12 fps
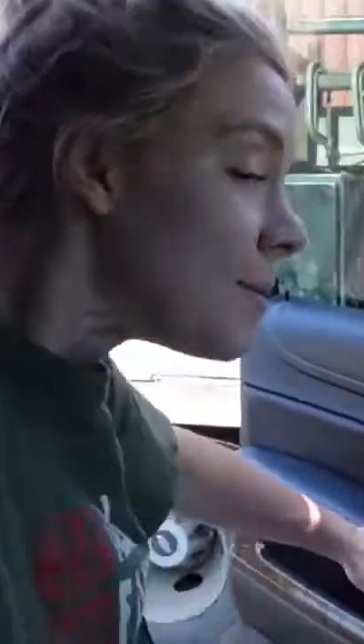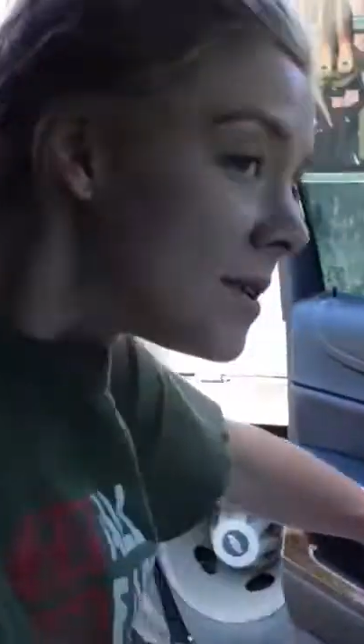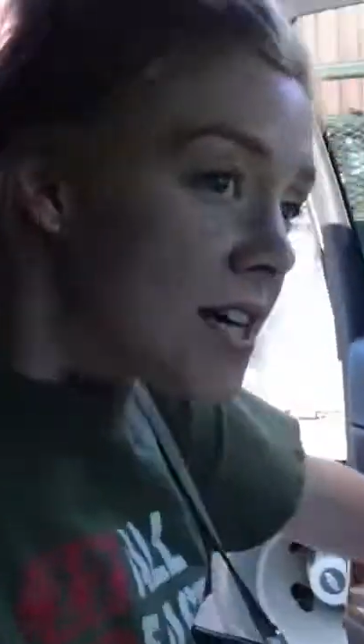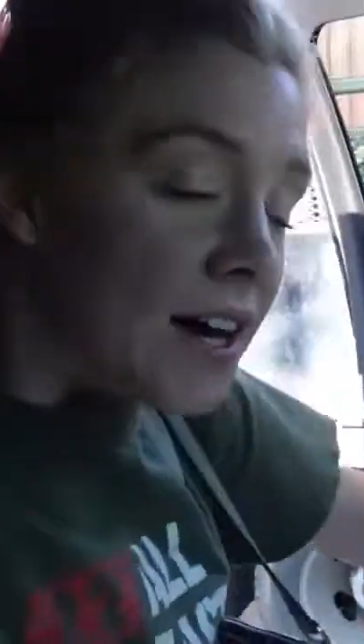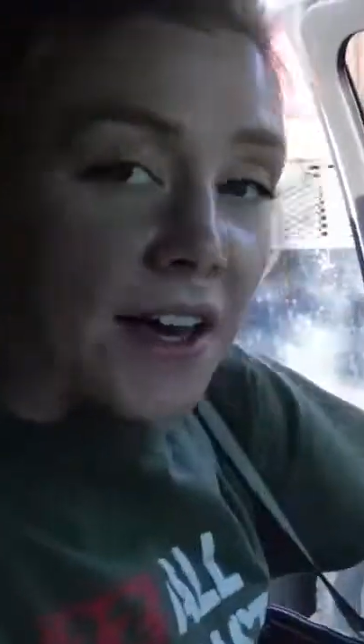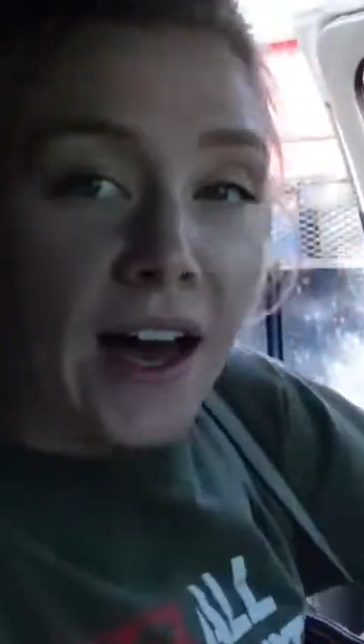me
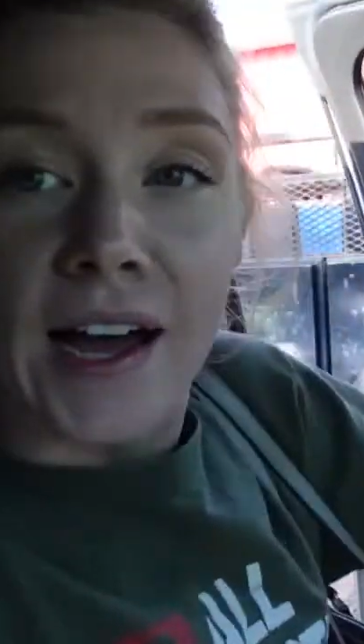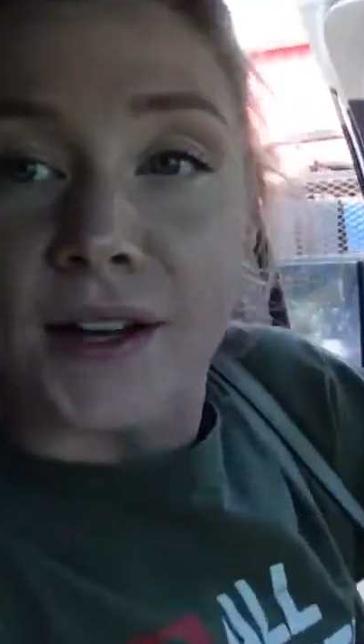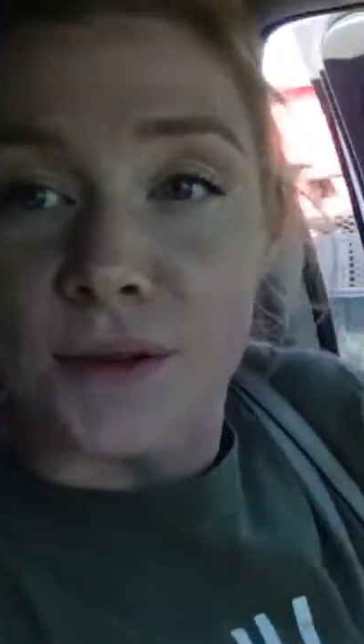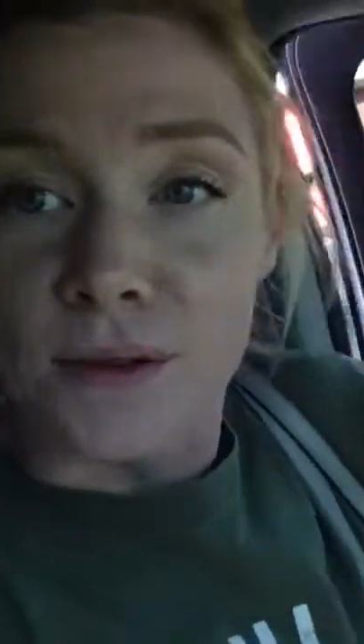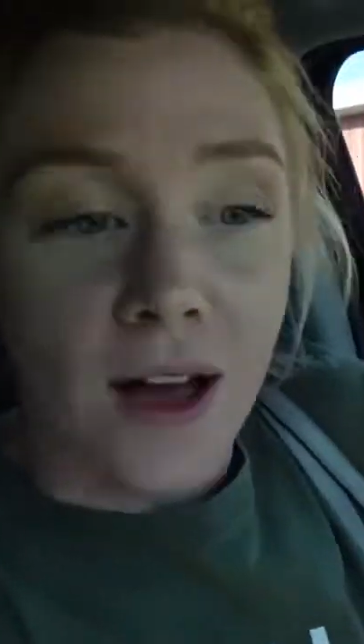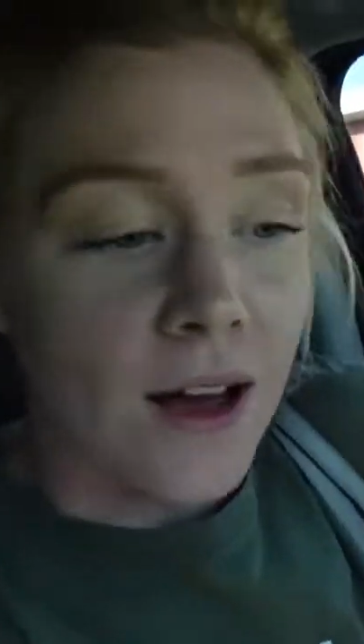tell you, I
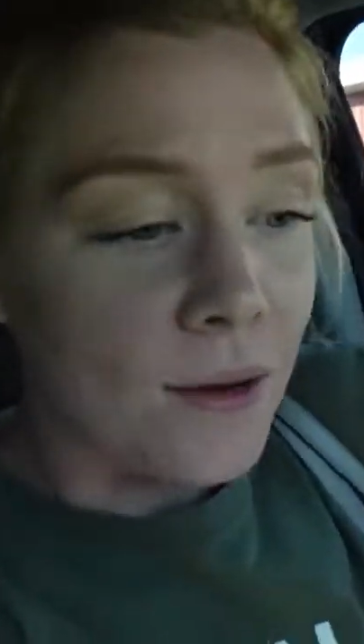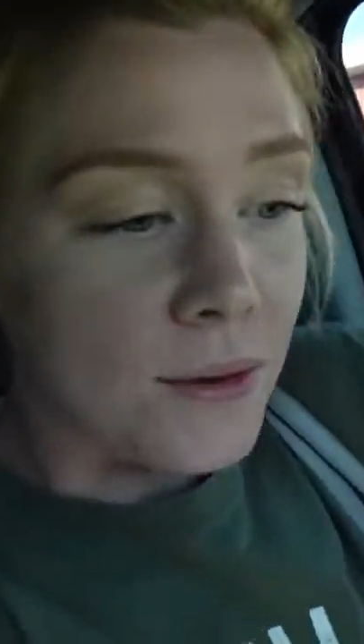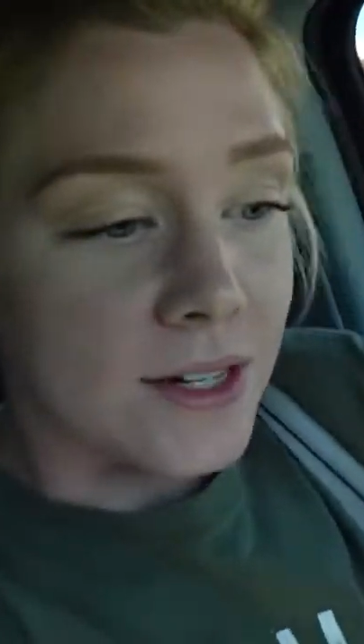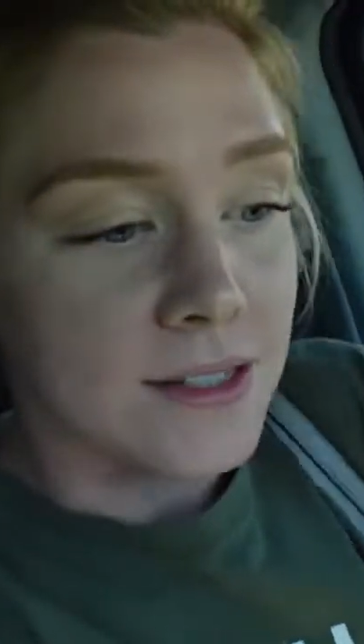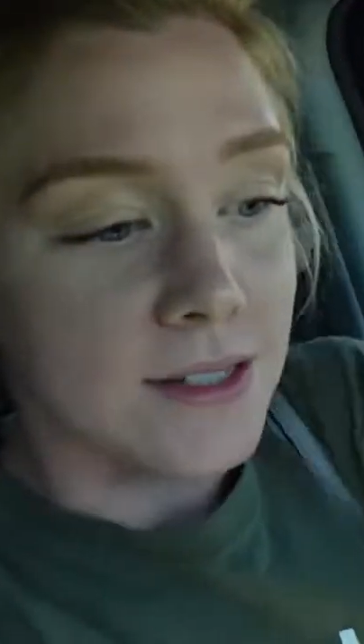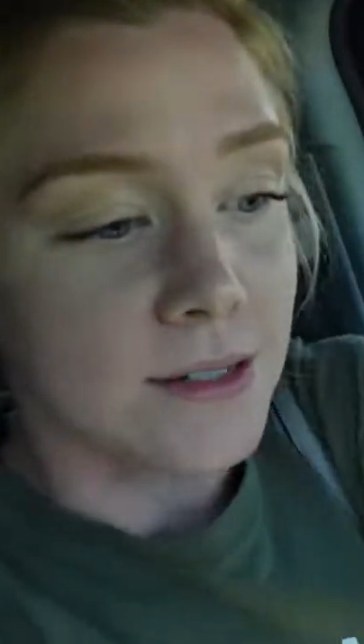do not
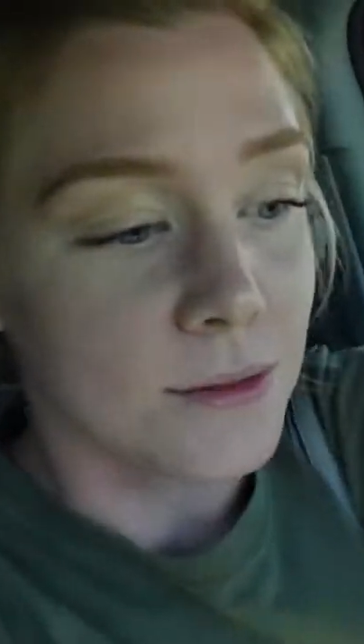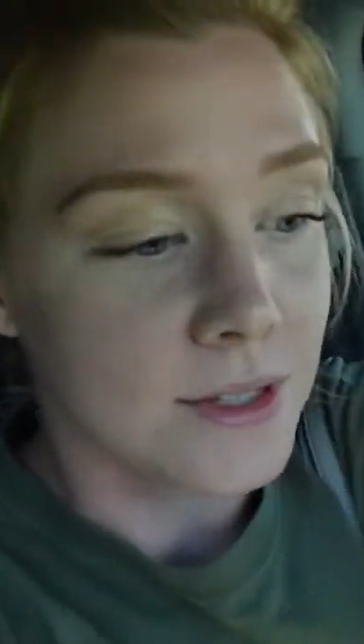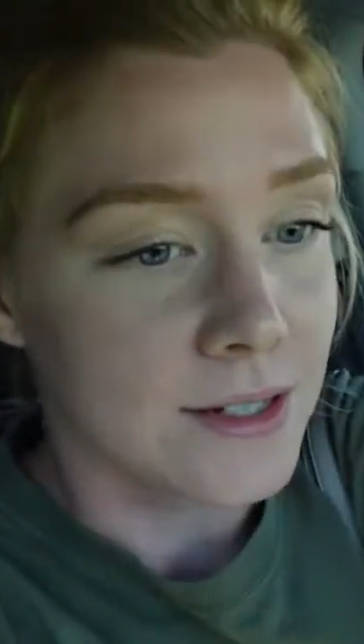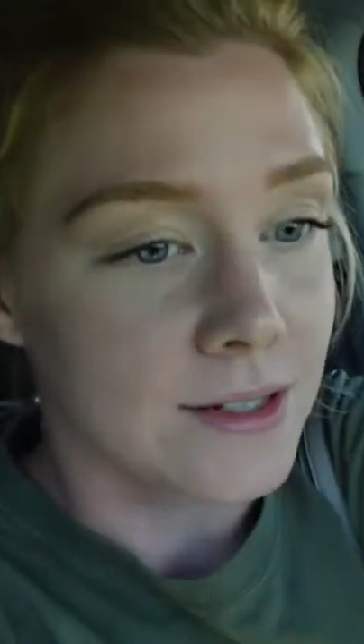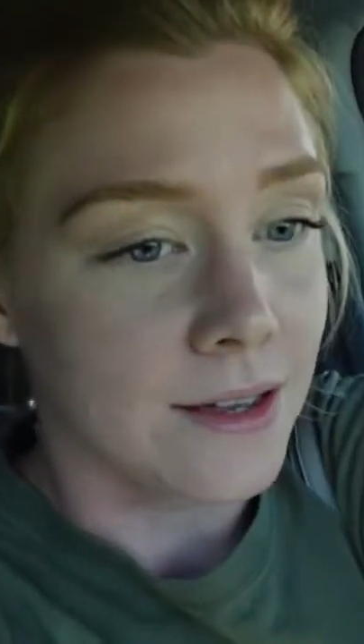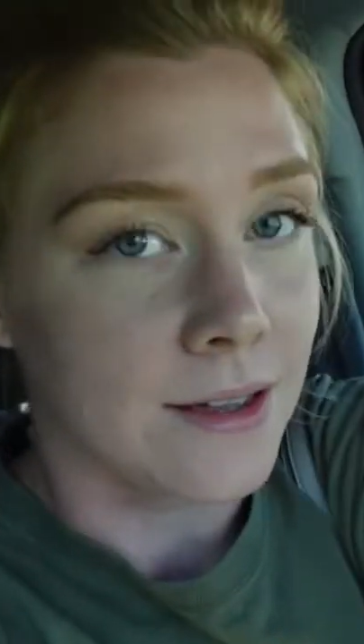want to deal with
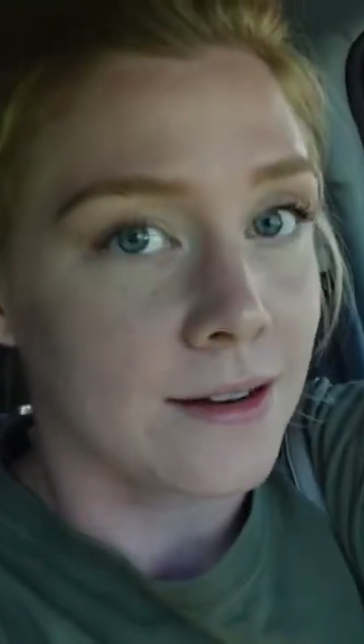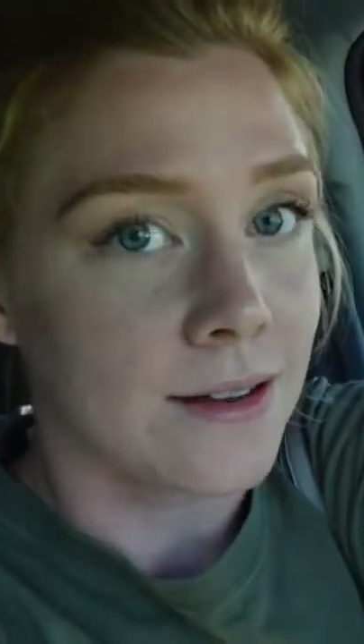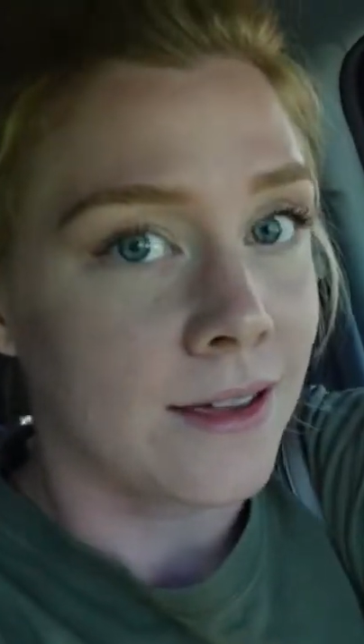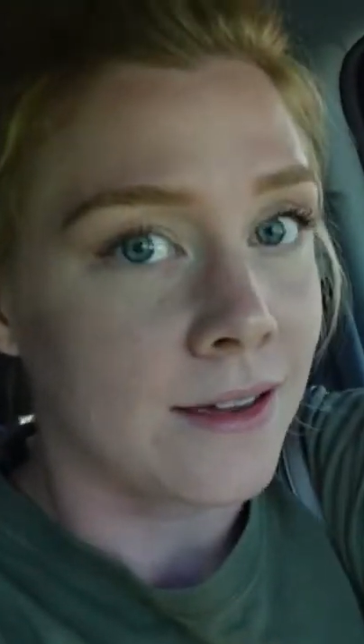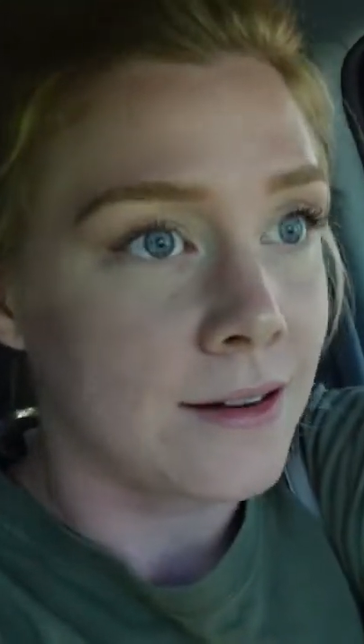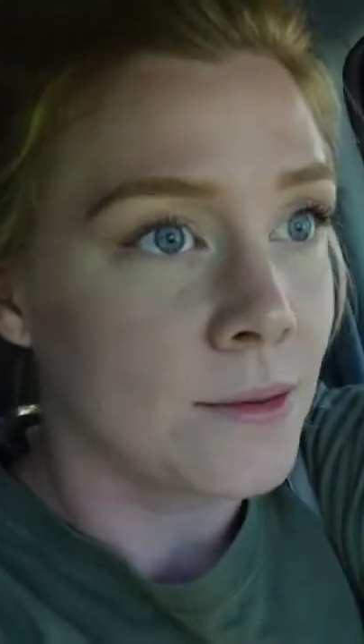a dead
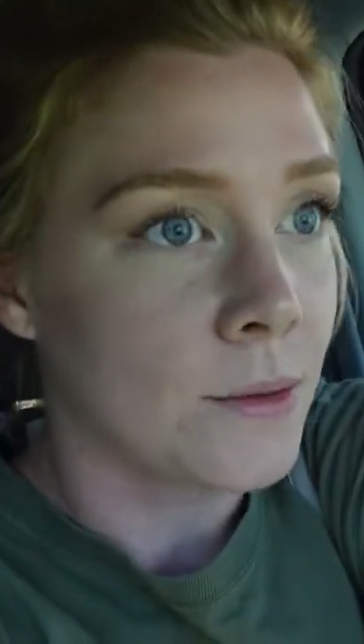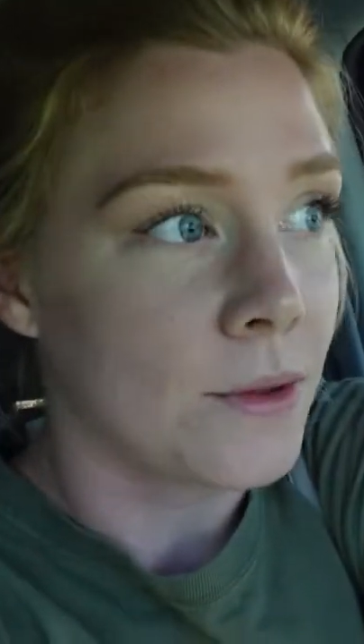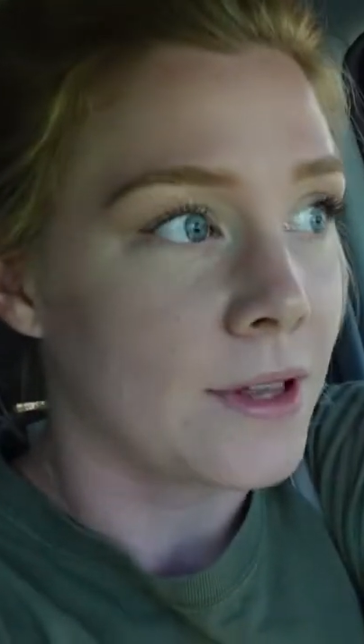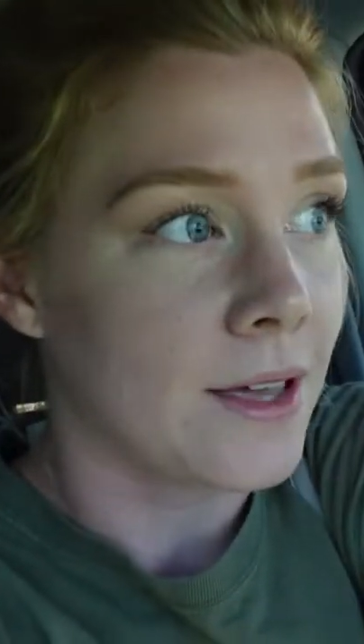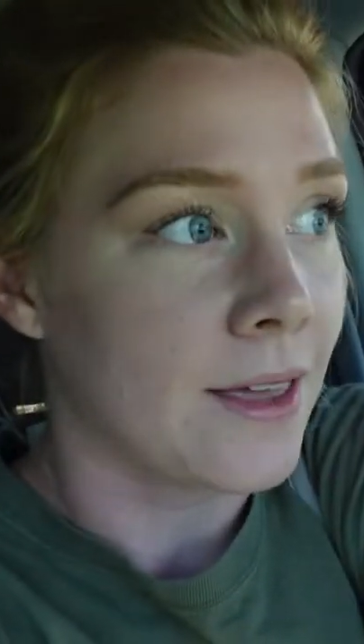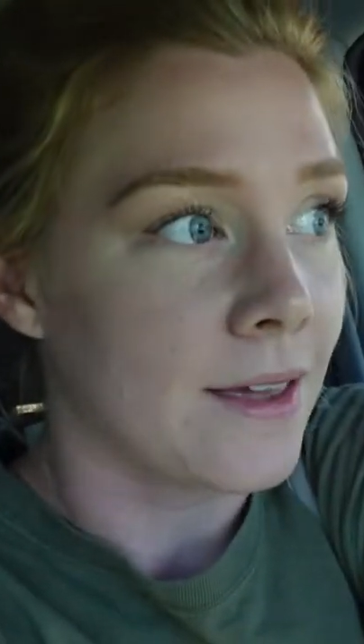
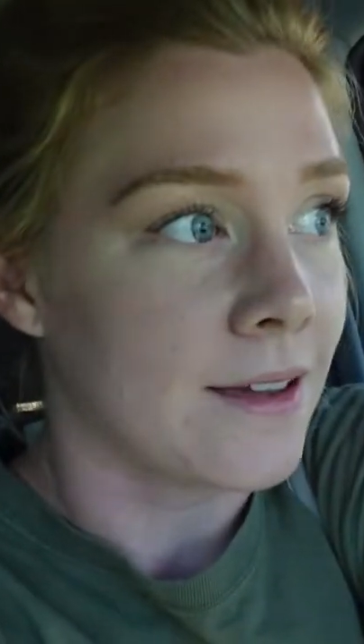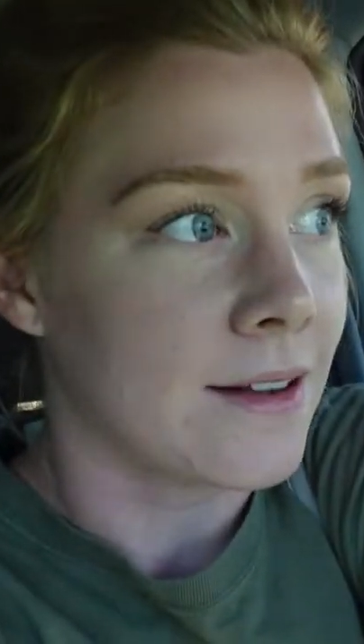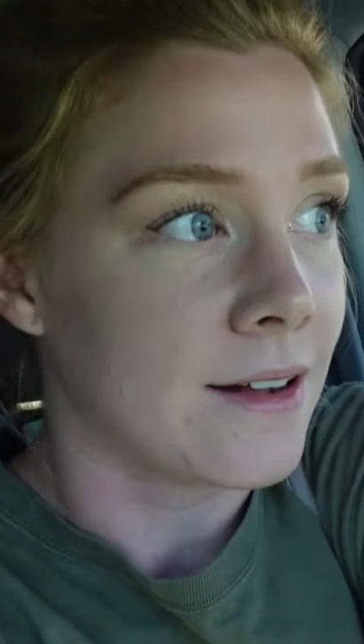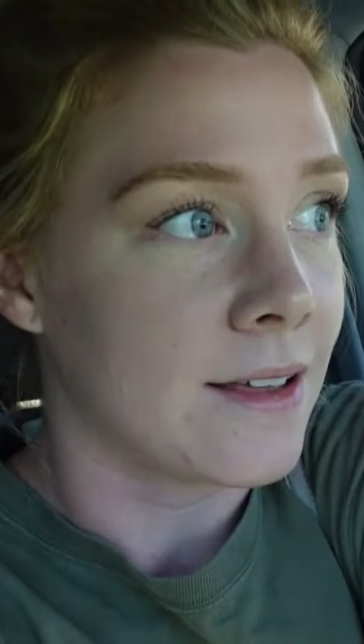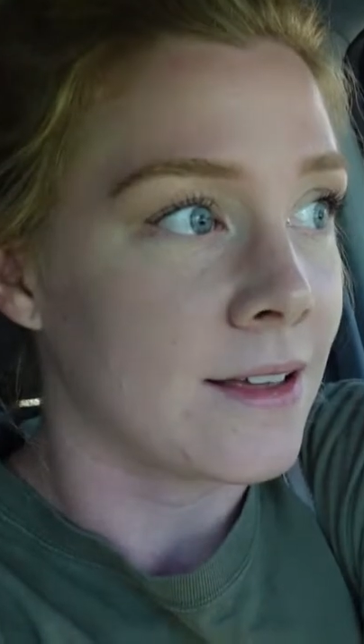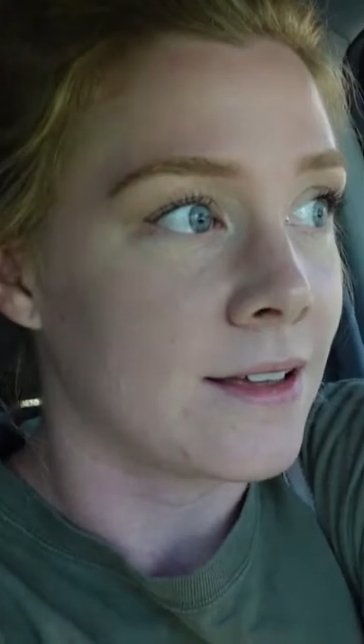animal
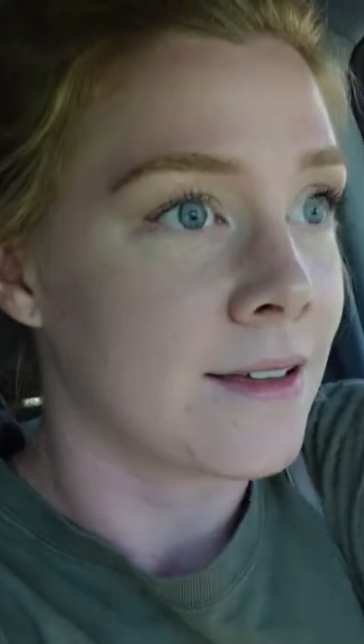again.